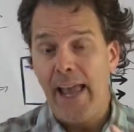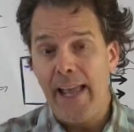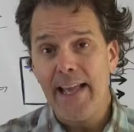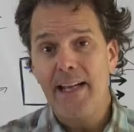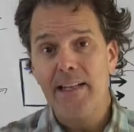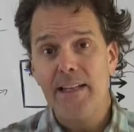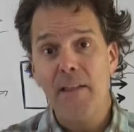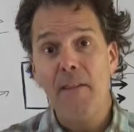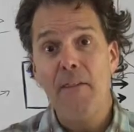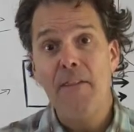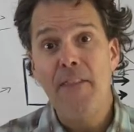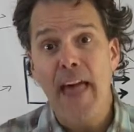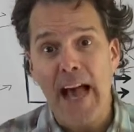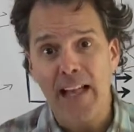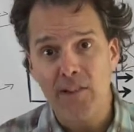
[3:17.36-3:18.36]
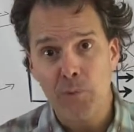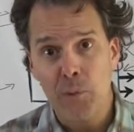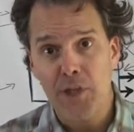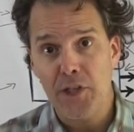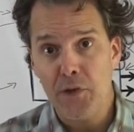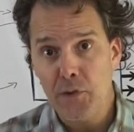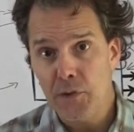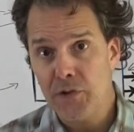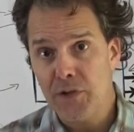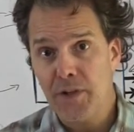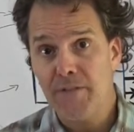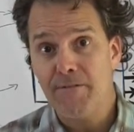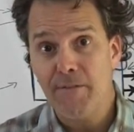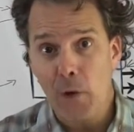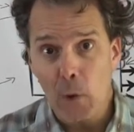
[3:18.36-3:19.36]
And that's what you
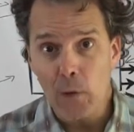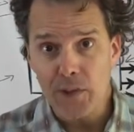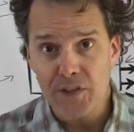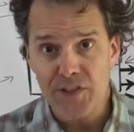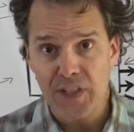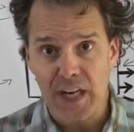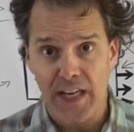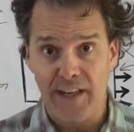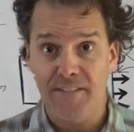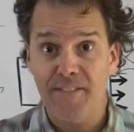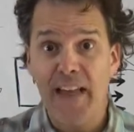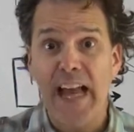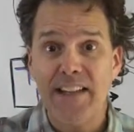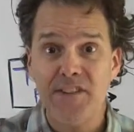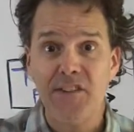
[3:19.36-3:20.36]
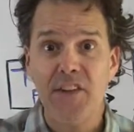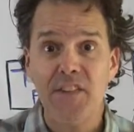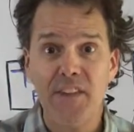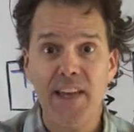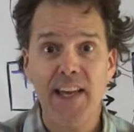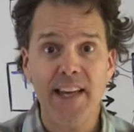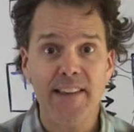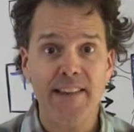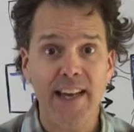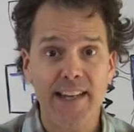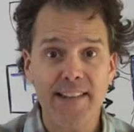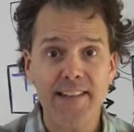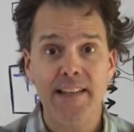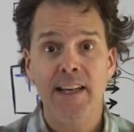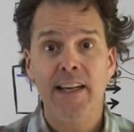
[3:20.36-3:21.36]
should focus on. If that's the thing
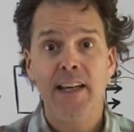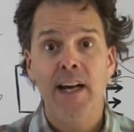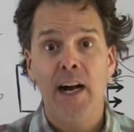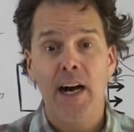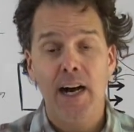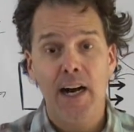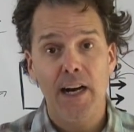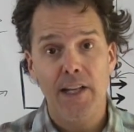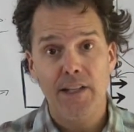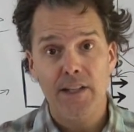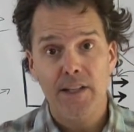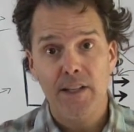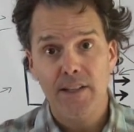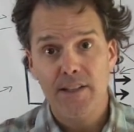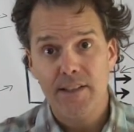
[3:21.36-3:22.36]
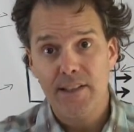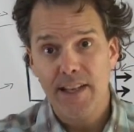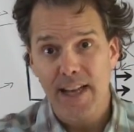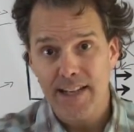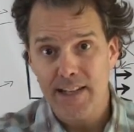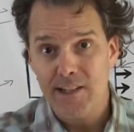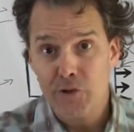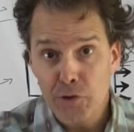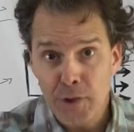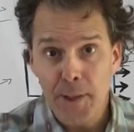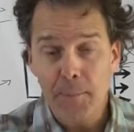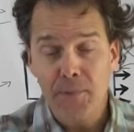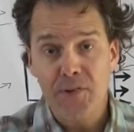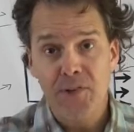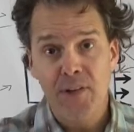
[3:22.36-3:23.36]
that kind of
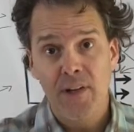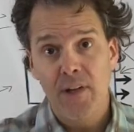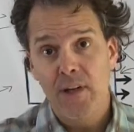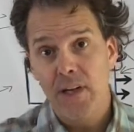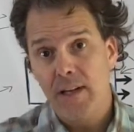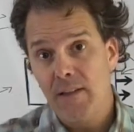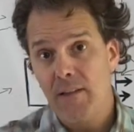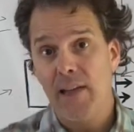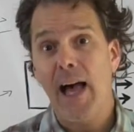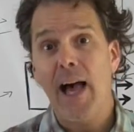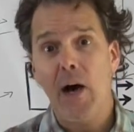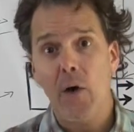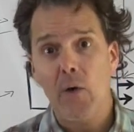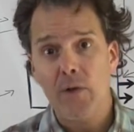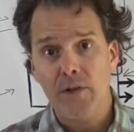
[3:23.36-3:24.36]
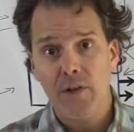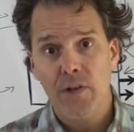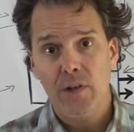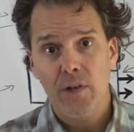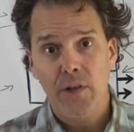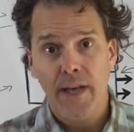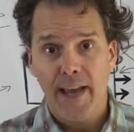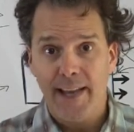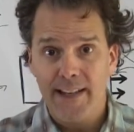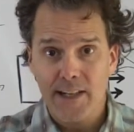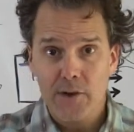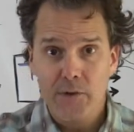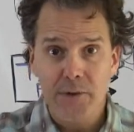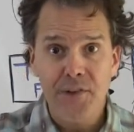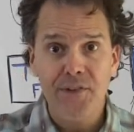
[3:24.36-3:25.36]
trips Klout and
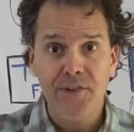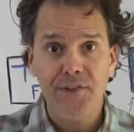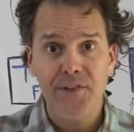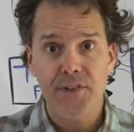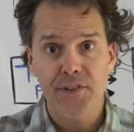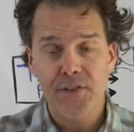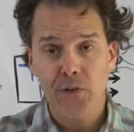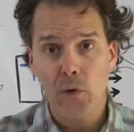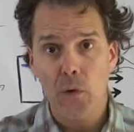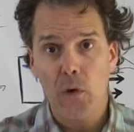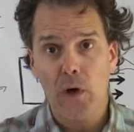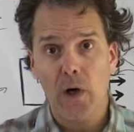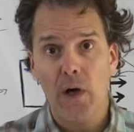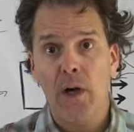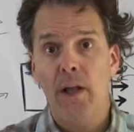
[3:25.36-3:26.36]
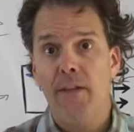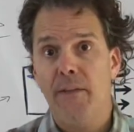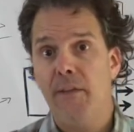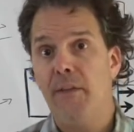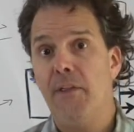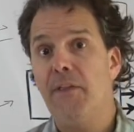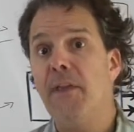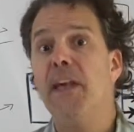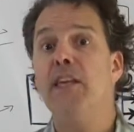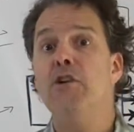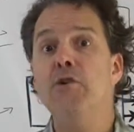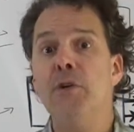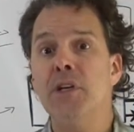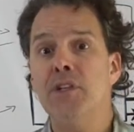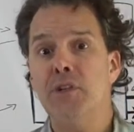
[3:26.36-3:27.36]
increases your score, then the thing
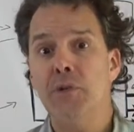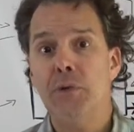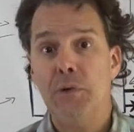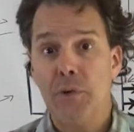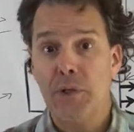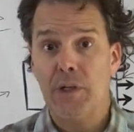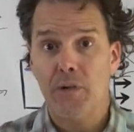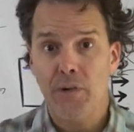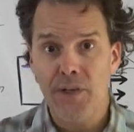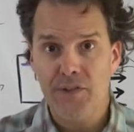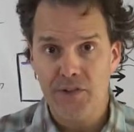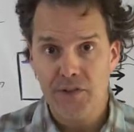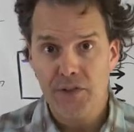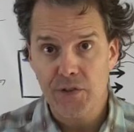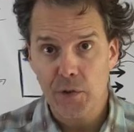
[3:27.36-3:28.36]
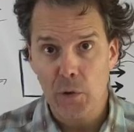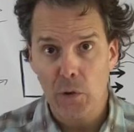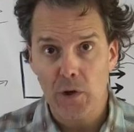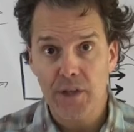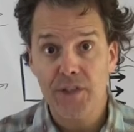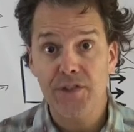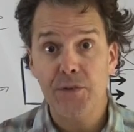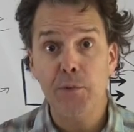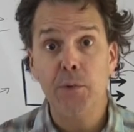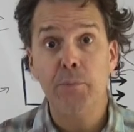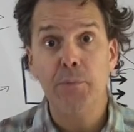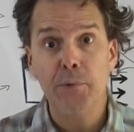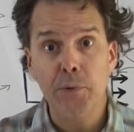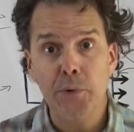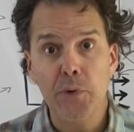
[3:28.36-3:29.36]
you can do to increase your score is to
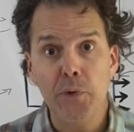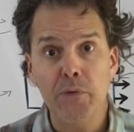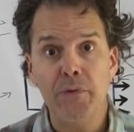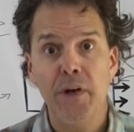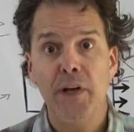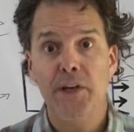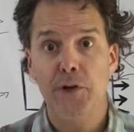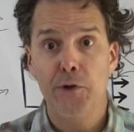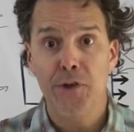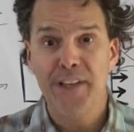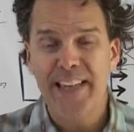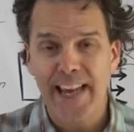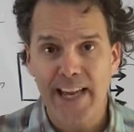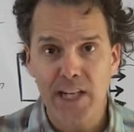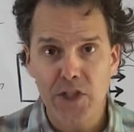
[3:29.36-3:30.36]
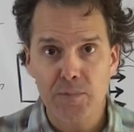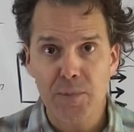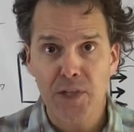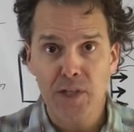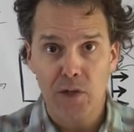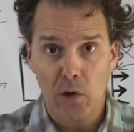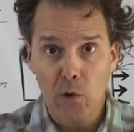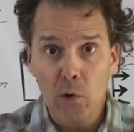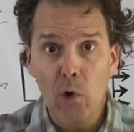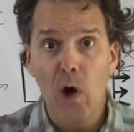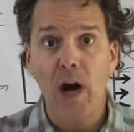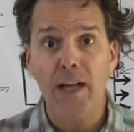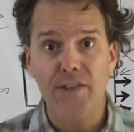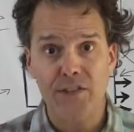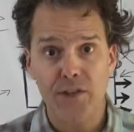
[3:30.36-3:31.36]
improve your engagement
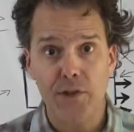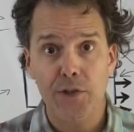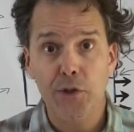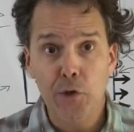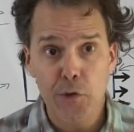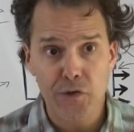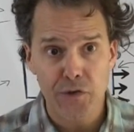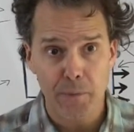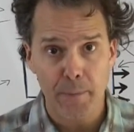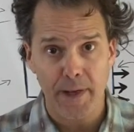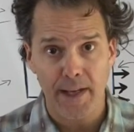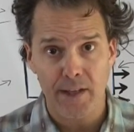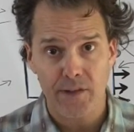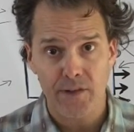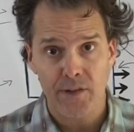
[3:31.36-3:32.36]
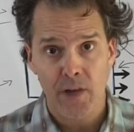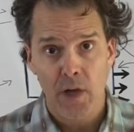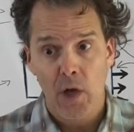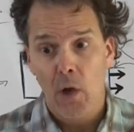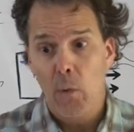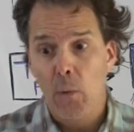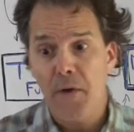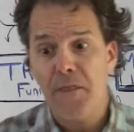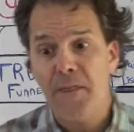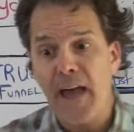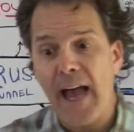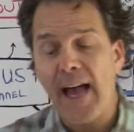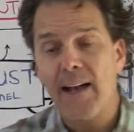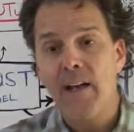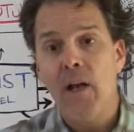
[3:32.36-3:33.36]
across your user base. With
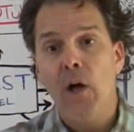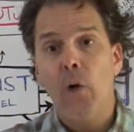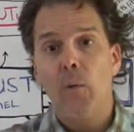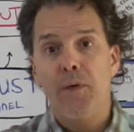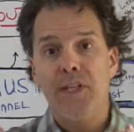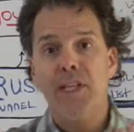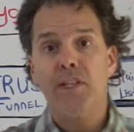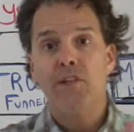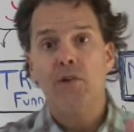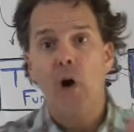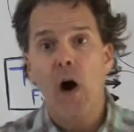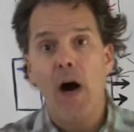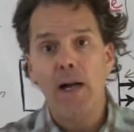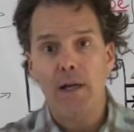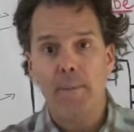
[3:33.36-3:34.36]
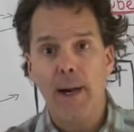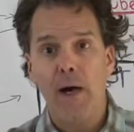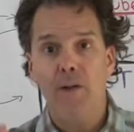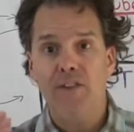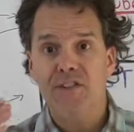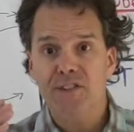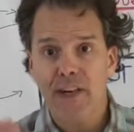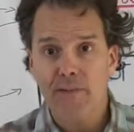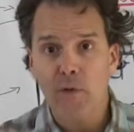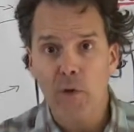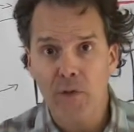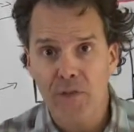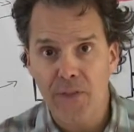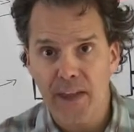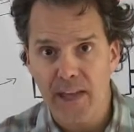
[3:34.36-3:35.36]
that, we need to talk about several
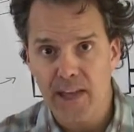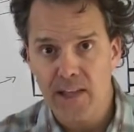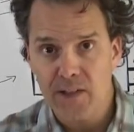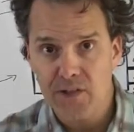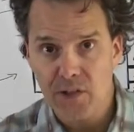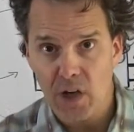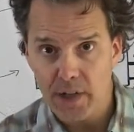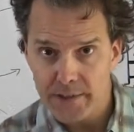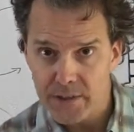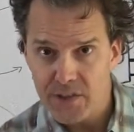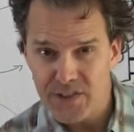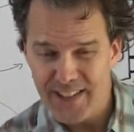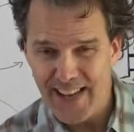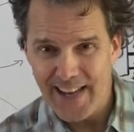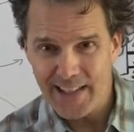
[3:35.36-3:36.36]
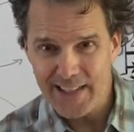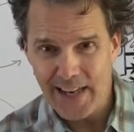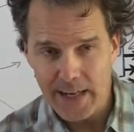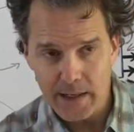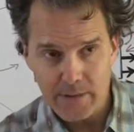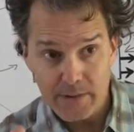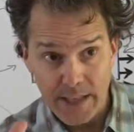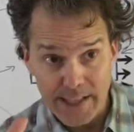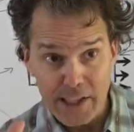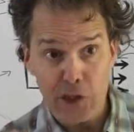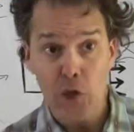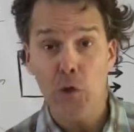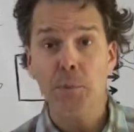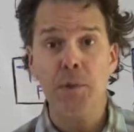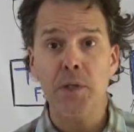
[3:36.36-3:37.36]
things to understand kind of like
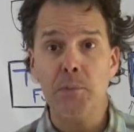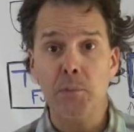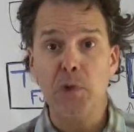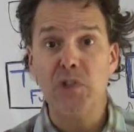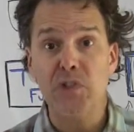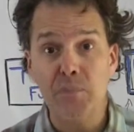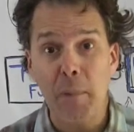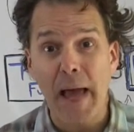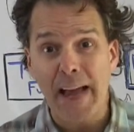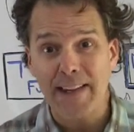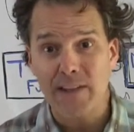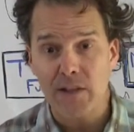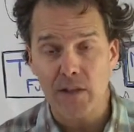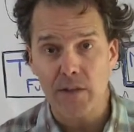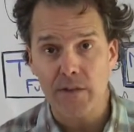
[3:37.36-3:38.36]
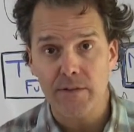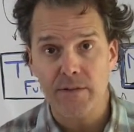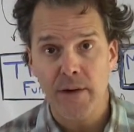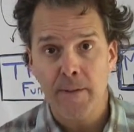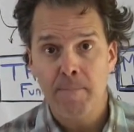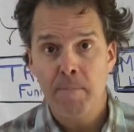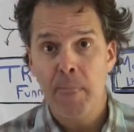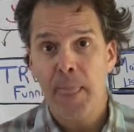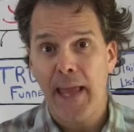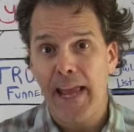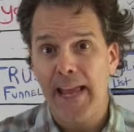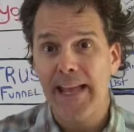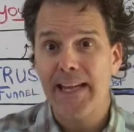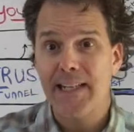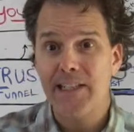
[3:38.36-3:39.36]
human perspective
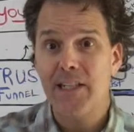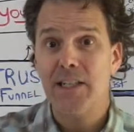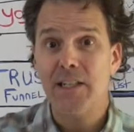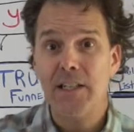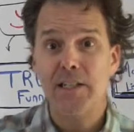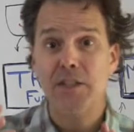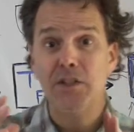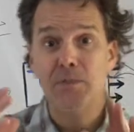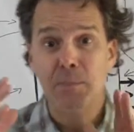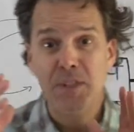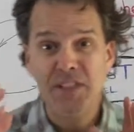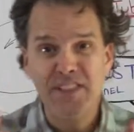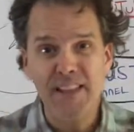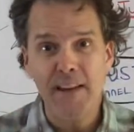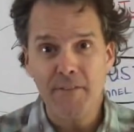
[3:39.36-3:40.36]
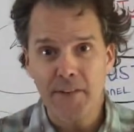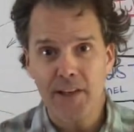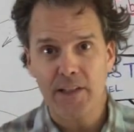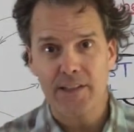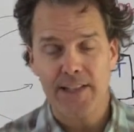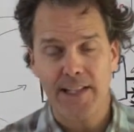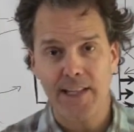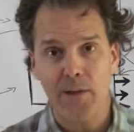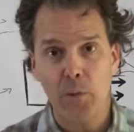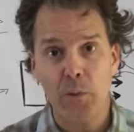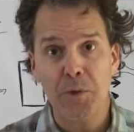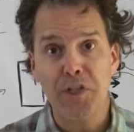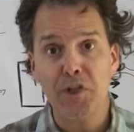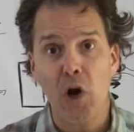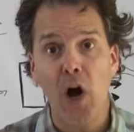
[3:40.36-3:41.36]
and specifically when
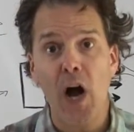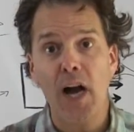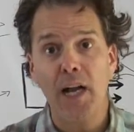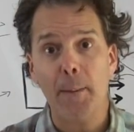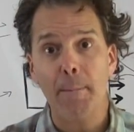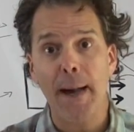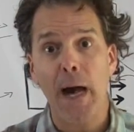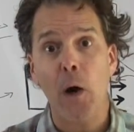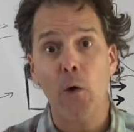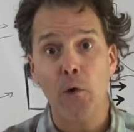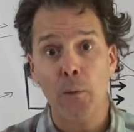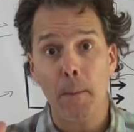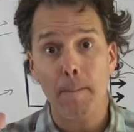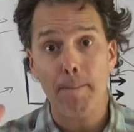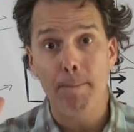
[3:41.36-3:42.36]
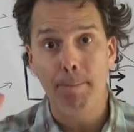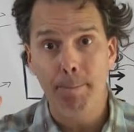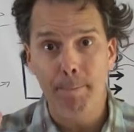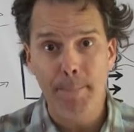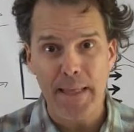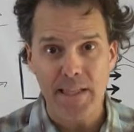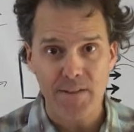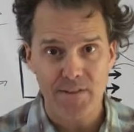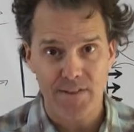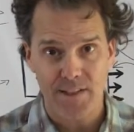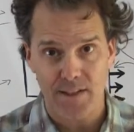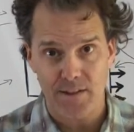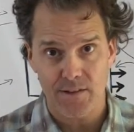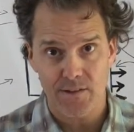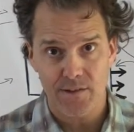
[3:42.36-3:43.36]
we talk about
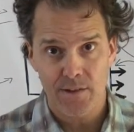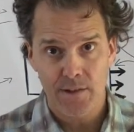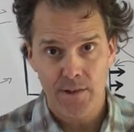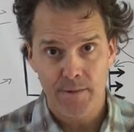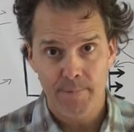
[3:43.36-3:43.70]
business.